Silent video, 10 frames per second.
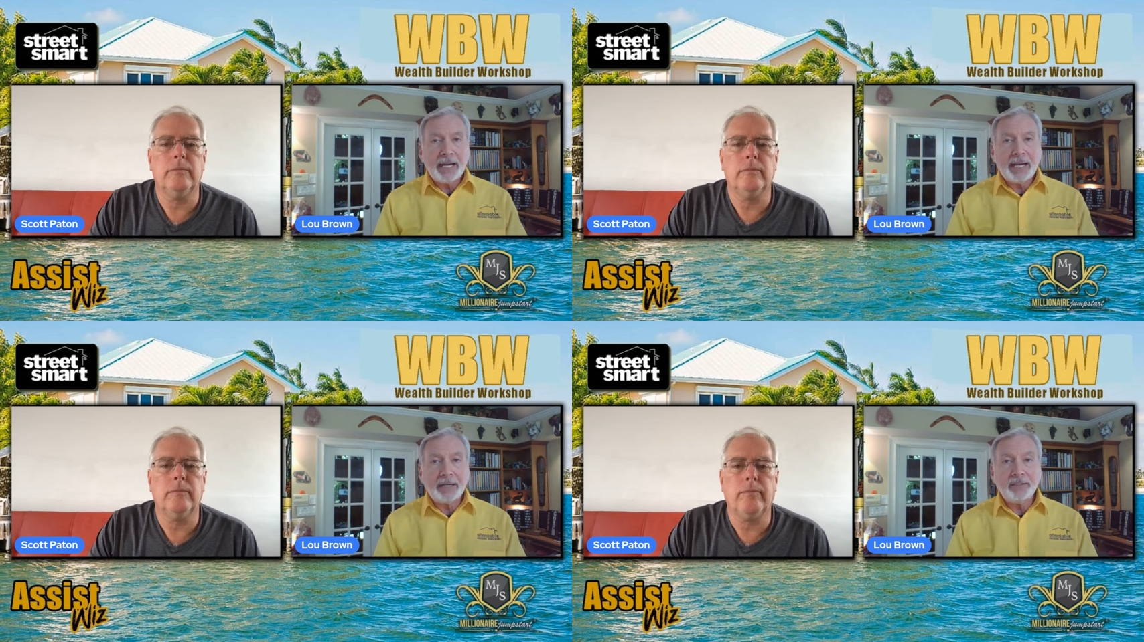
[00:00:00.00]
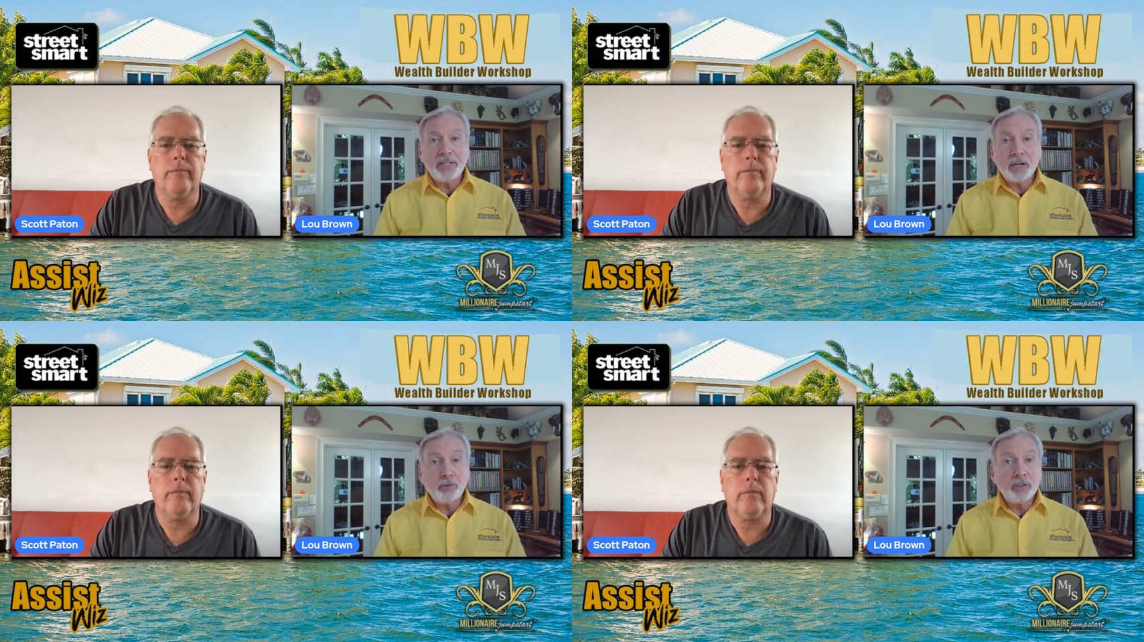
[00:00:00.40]
Speaker 1: And
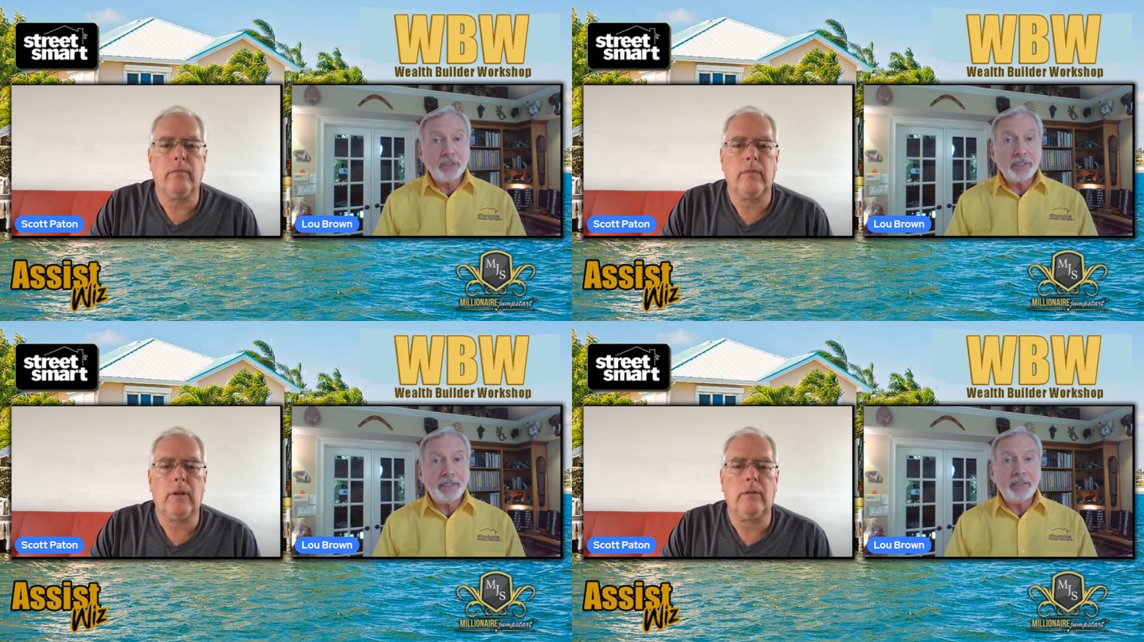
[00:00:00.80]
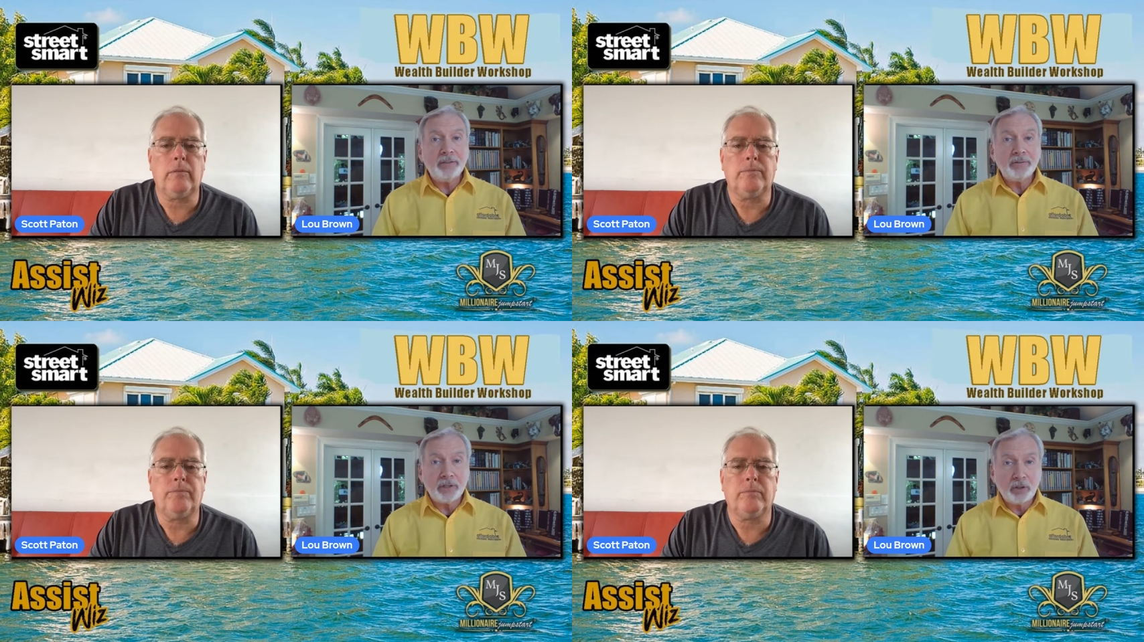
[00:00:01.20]
definitely
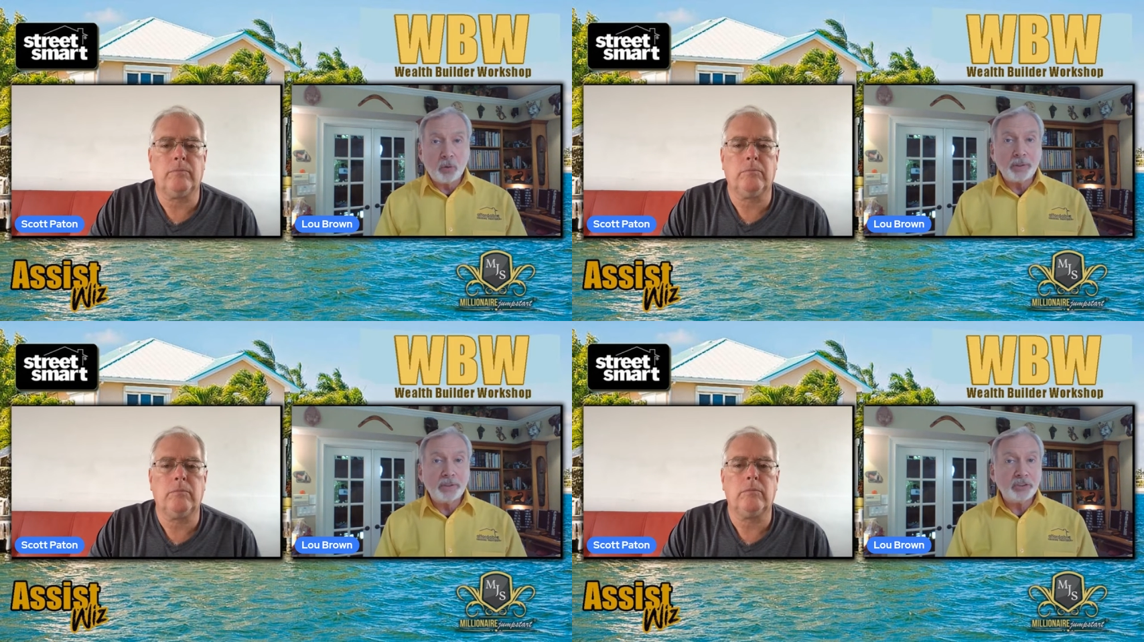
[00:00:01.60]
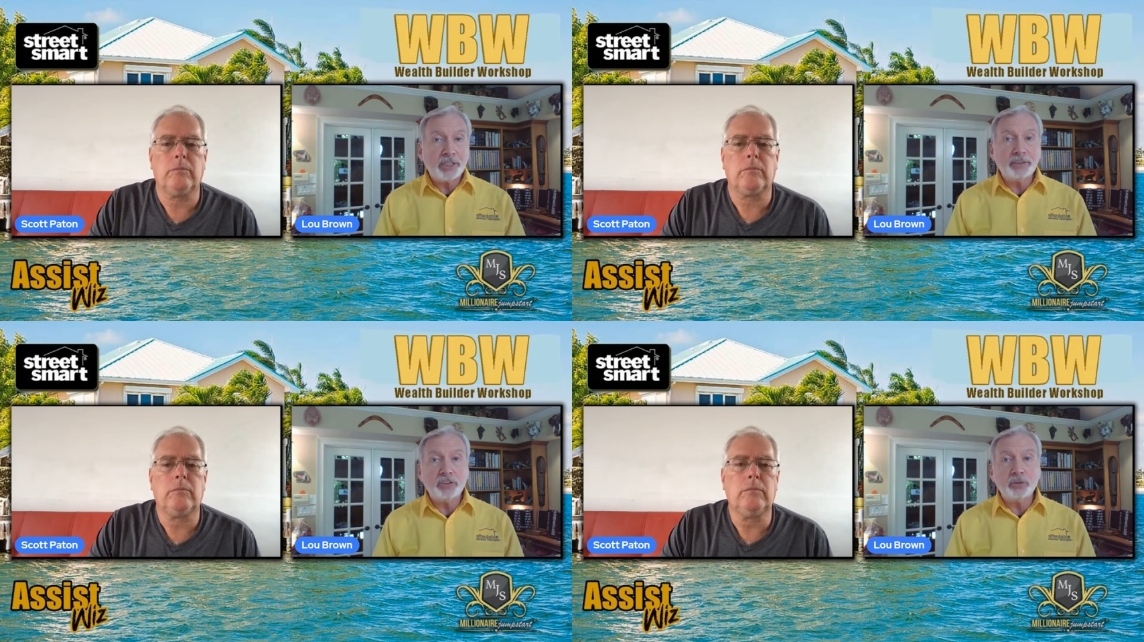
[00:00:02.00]
they're going to
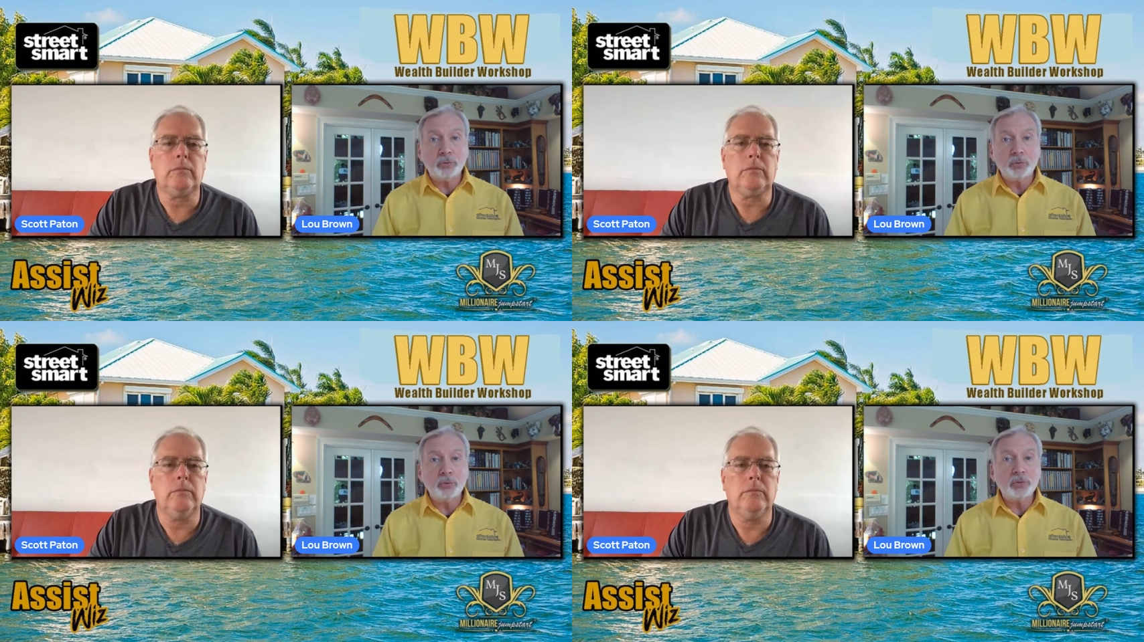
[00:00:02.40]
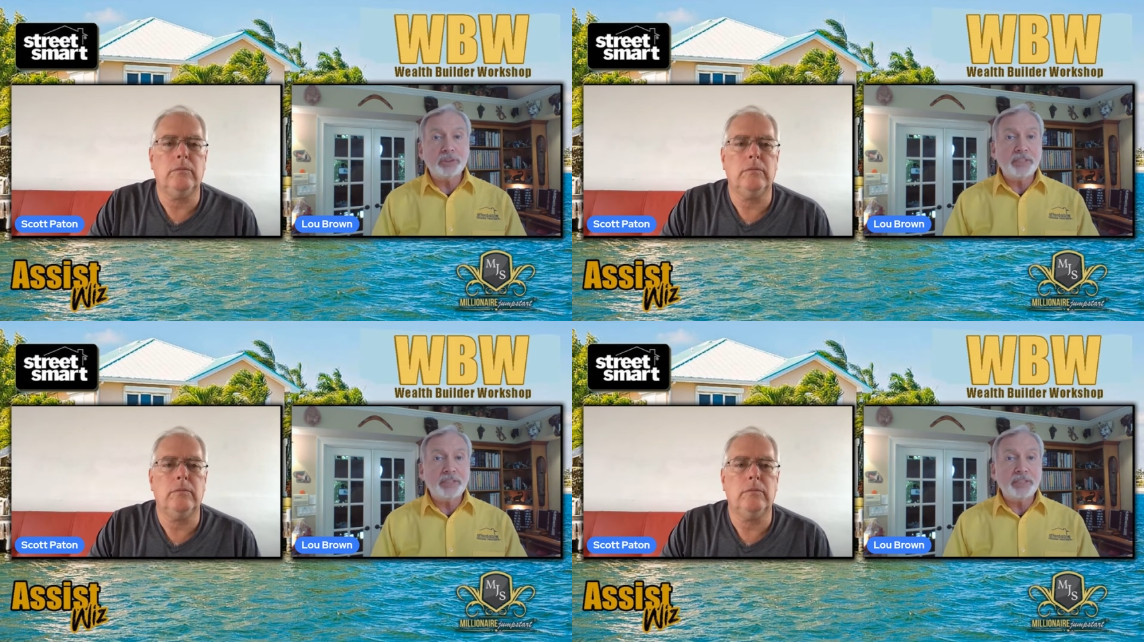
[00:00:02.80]
change the rules.